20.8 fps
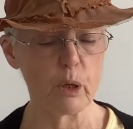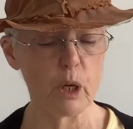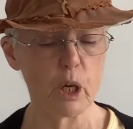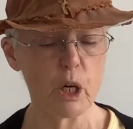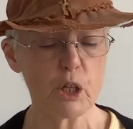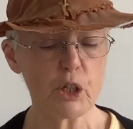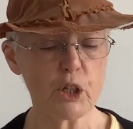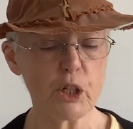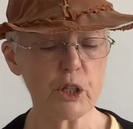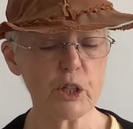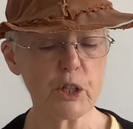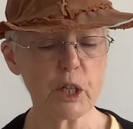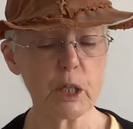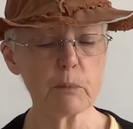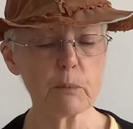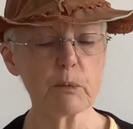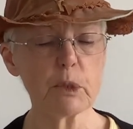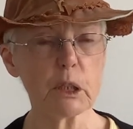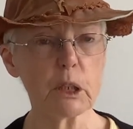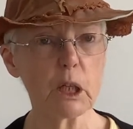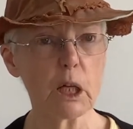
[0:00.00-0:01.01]
She seemed
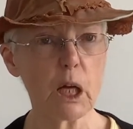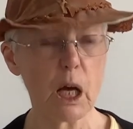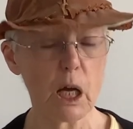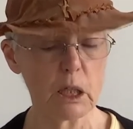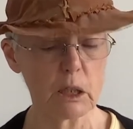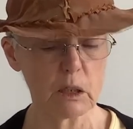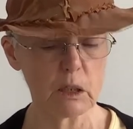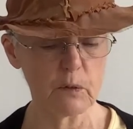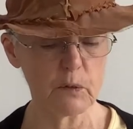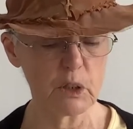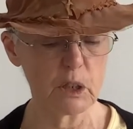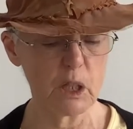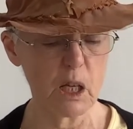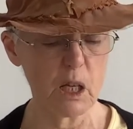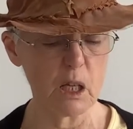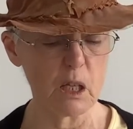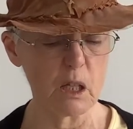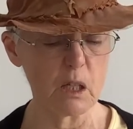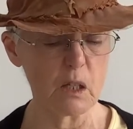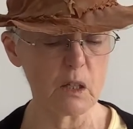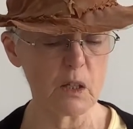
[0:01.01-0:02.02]
in a kind of a
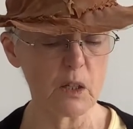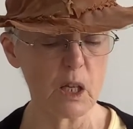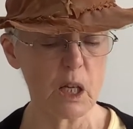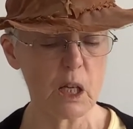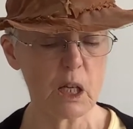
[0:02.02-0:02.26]
daze,